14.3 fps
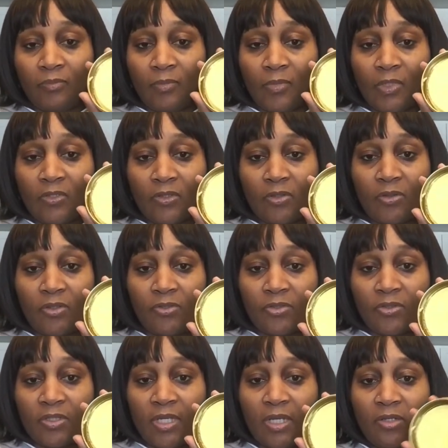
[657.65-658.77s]
So here's the
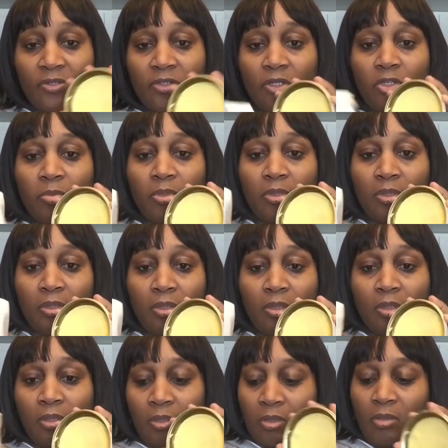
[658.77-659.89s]
saddle soap,
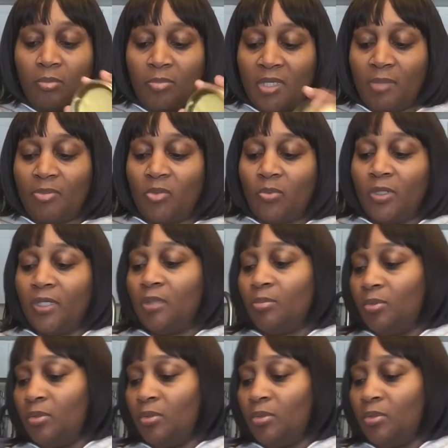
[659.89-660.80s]
baby wipe.